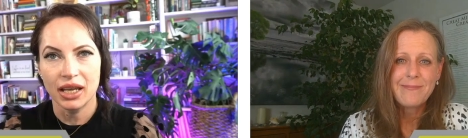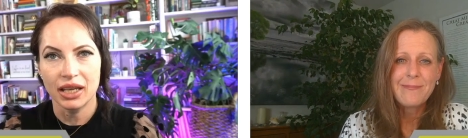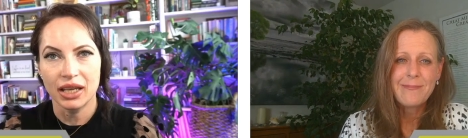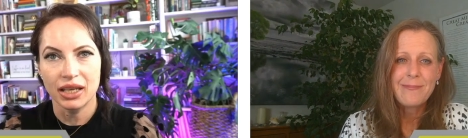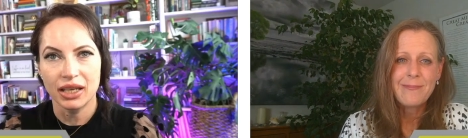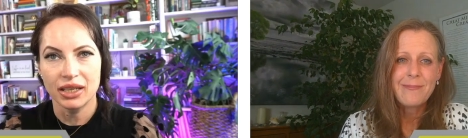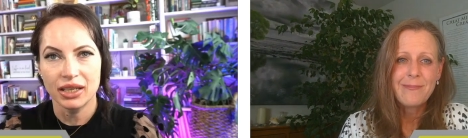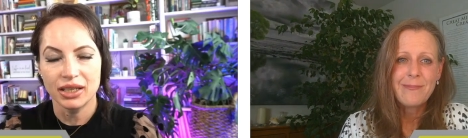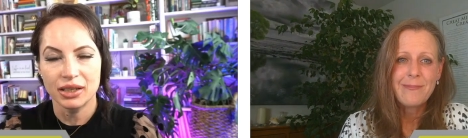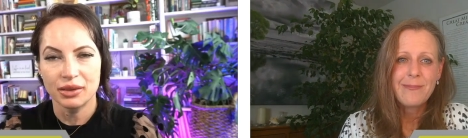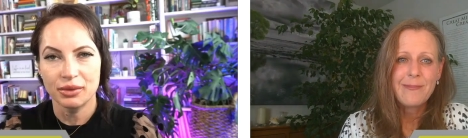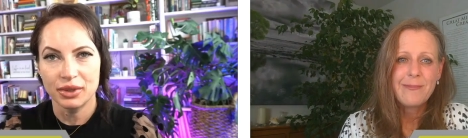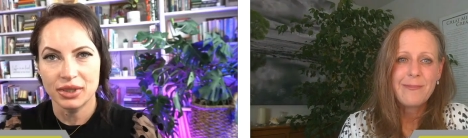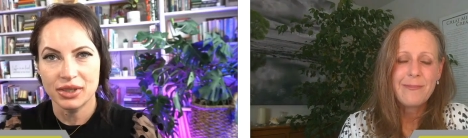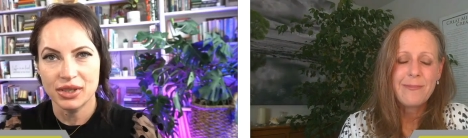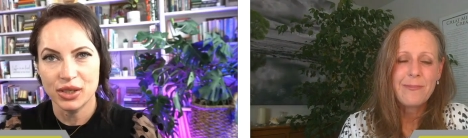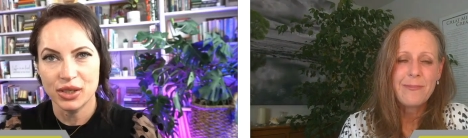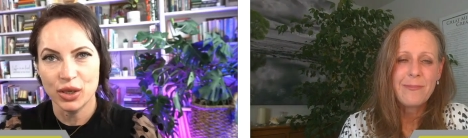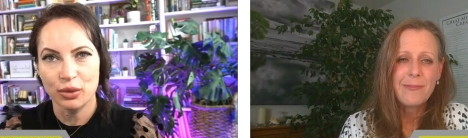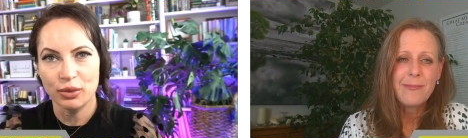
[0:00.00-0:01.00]
Speaker 1: in
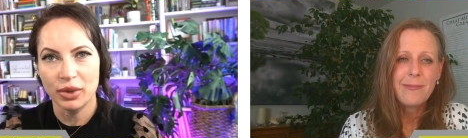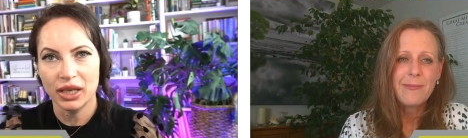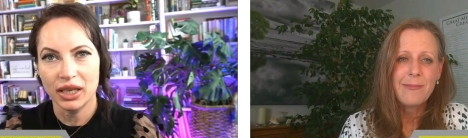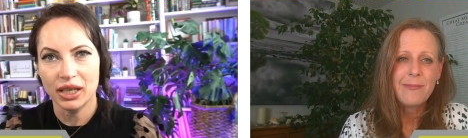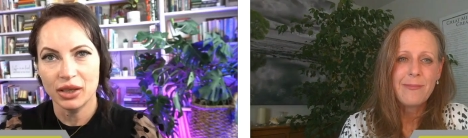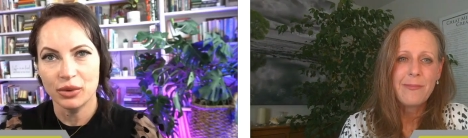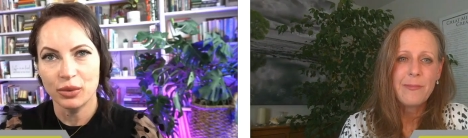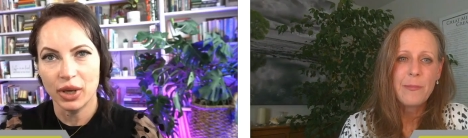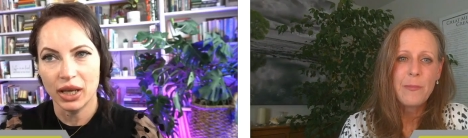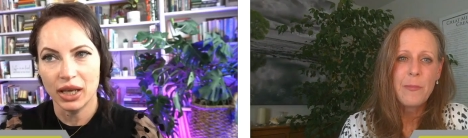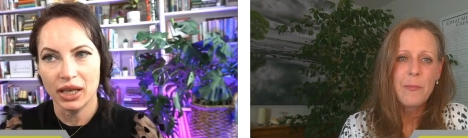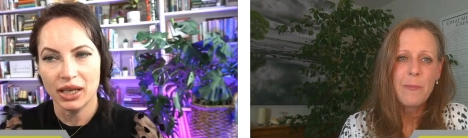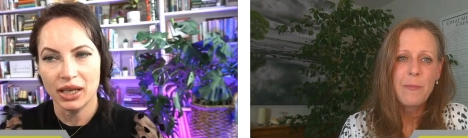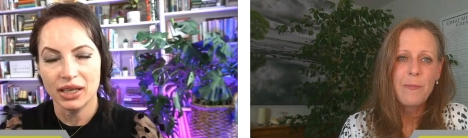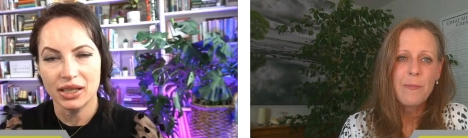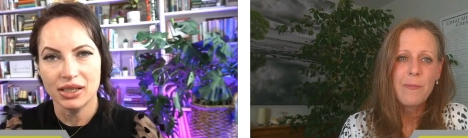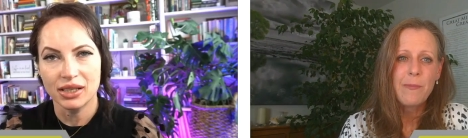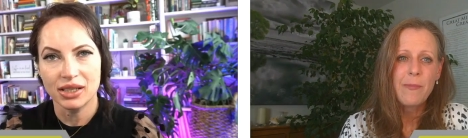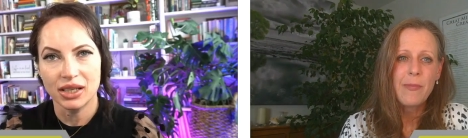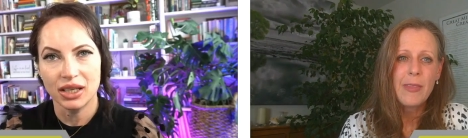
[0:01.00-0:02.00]
so many
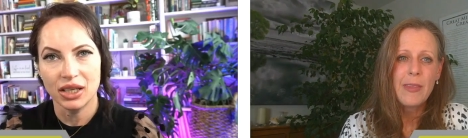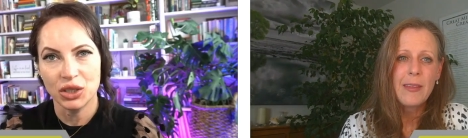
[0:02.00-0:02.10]
ways,